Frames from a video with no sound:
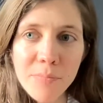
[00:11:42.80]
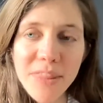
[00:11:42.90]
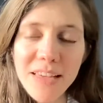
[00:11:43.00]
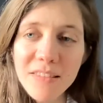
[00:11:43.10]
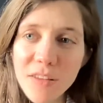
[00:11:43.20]

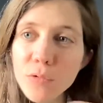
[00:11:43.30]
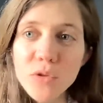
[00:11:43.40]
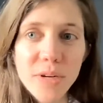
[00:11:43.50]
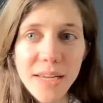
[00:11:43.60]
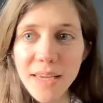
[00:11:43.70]
they're still
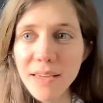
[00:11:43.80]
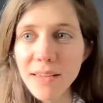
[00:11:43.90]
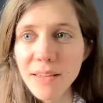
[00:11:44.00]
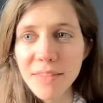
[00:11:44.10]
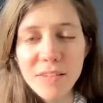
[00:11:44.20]

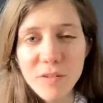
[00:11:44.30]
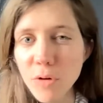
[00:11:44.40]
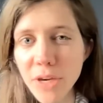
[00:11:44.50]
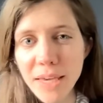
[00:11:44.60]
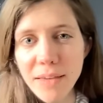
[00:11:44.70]
drilling, they're still
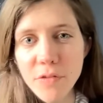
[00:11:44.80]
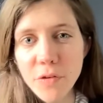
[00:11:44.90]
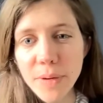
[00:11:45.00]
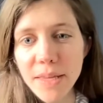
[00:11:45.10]
looking into it,